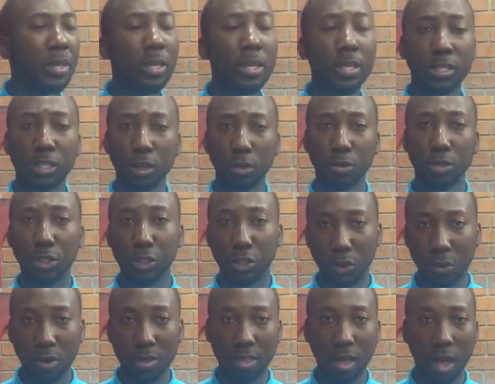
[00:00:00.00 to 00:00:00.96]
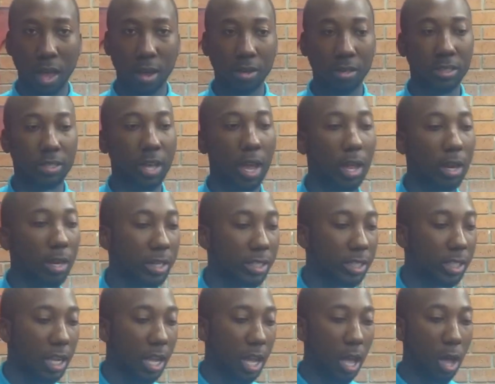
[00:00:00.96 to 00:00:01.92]
Yes, so to join the Honors
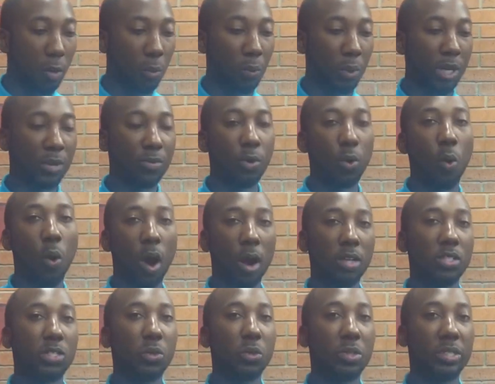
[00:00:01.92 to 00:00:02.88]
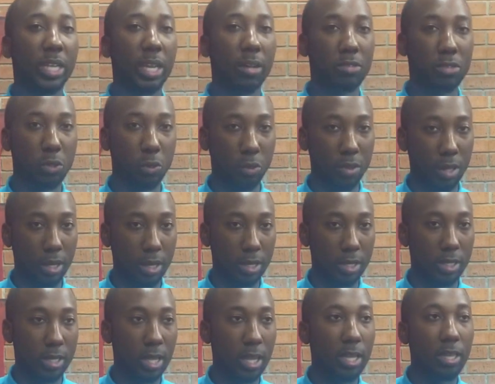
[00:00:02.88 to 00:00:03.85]
College, we require students to have two
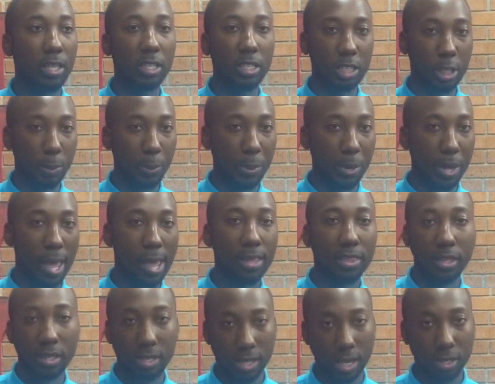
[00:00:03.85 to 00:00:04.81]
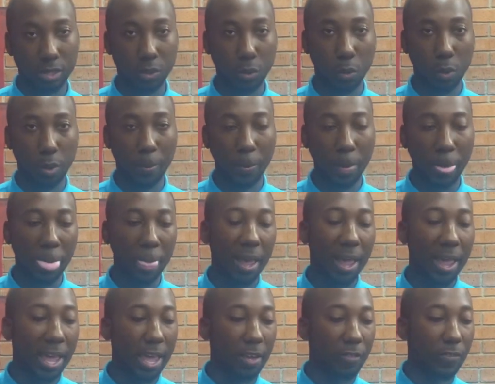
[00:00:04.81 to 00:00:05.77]
things, the GPA and the test score.
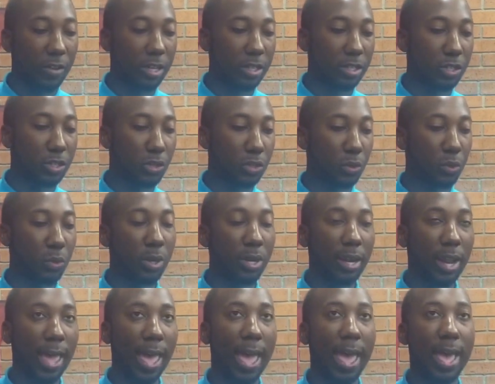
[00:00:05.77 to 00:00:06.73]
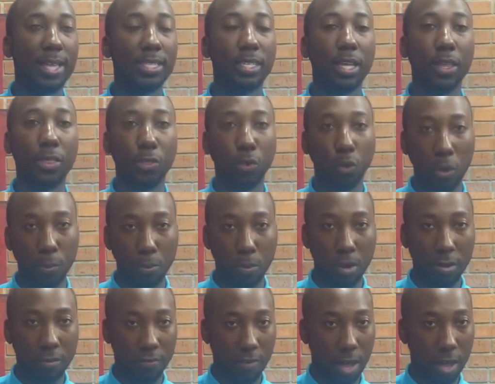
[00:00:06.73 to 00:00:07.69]
If a student has a
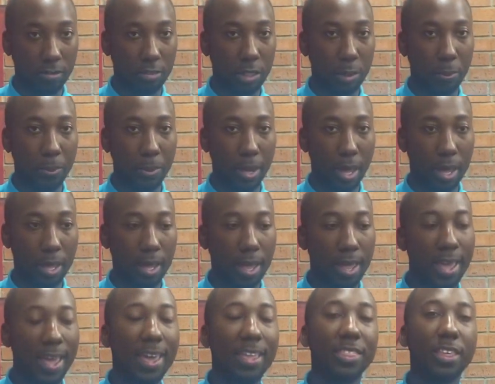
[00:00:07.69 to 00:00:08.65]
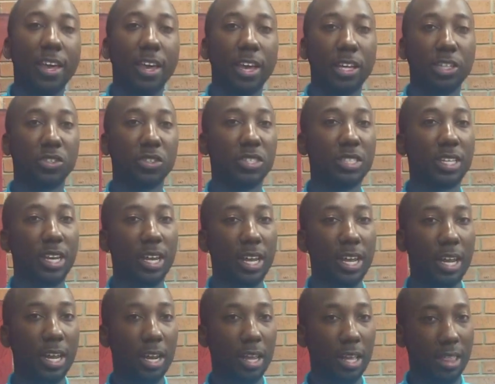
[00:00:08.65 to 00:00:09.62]
3.5 GPA and they're
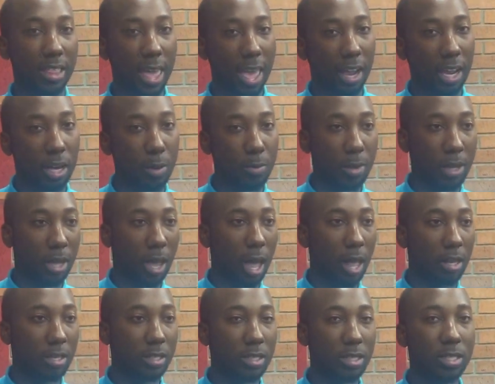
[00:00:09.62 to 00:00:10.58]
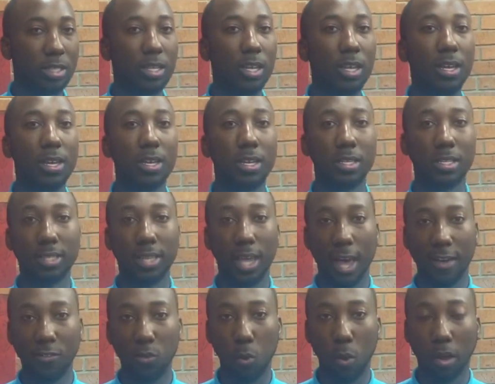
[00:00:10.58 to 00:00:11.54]
interested in any of the academic colleges,
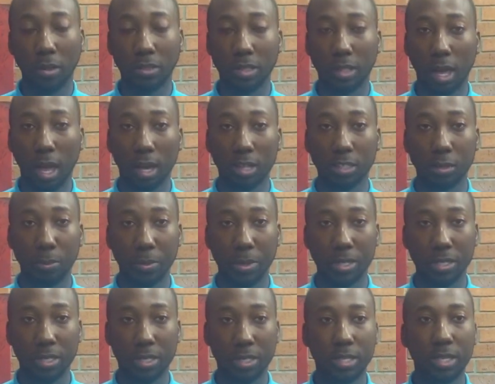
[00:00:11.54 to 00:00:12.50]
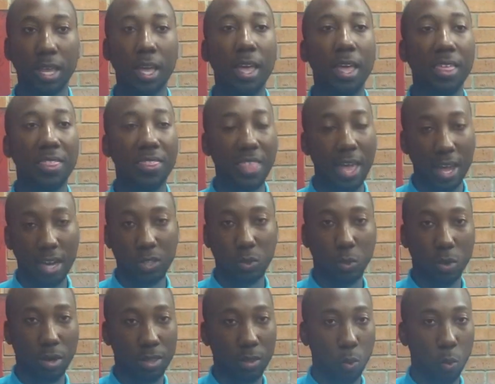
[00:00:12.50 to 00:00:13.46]
aside from Walton College of Business, that
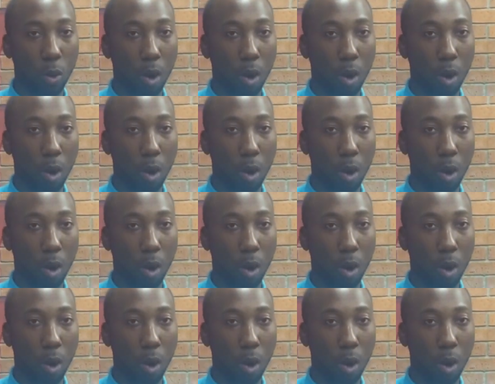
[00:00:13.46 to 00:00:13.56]
is one of the